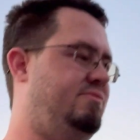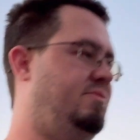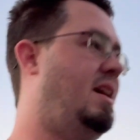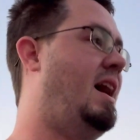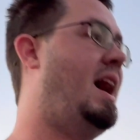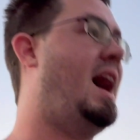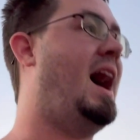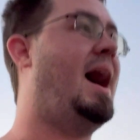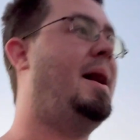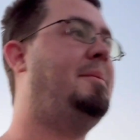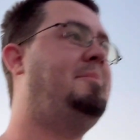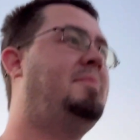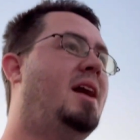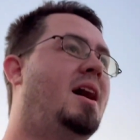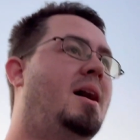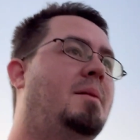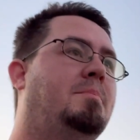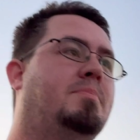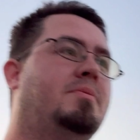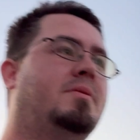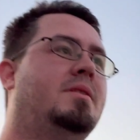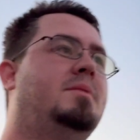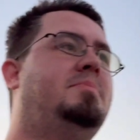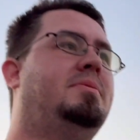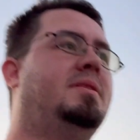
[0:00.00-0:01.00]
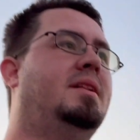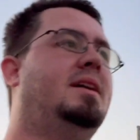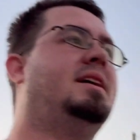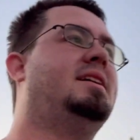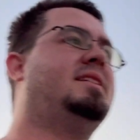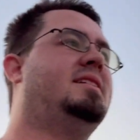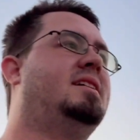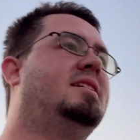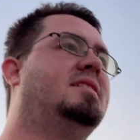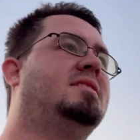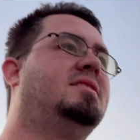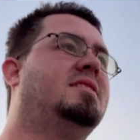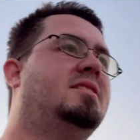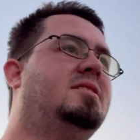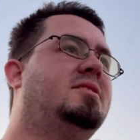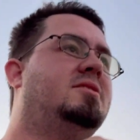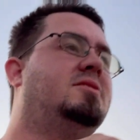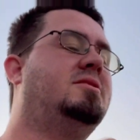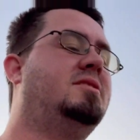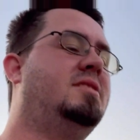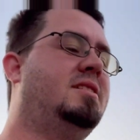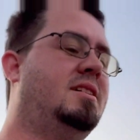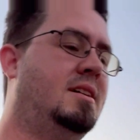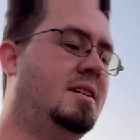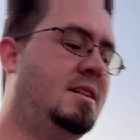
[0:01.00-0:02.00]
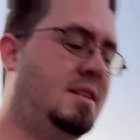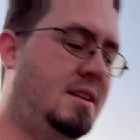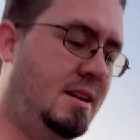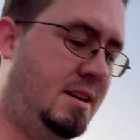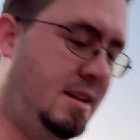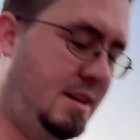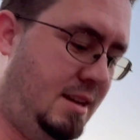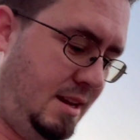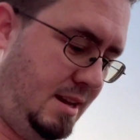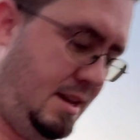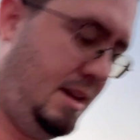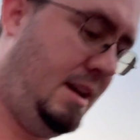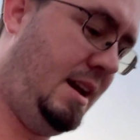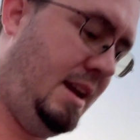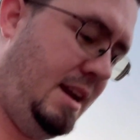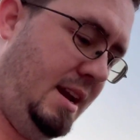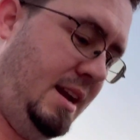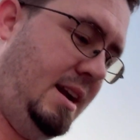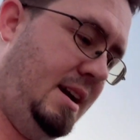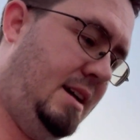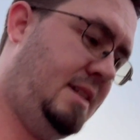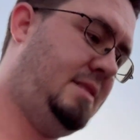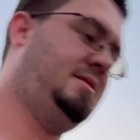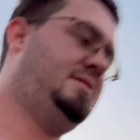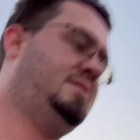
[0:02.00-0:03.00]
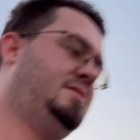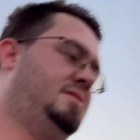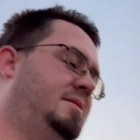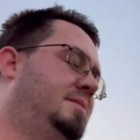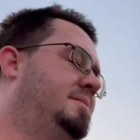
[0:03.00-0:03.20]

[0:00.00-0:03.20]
I'm not pre-planned on a load, and